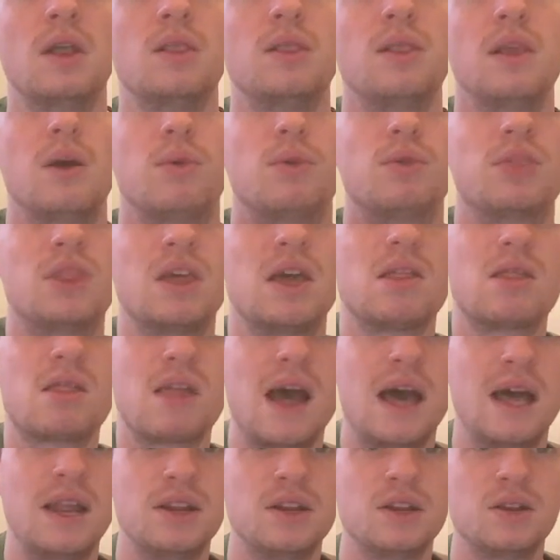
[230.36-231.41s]
Now with this
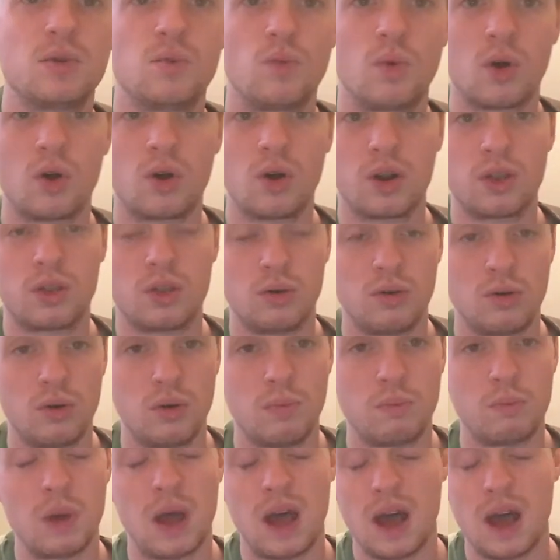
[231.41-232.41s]
hand, we're going to do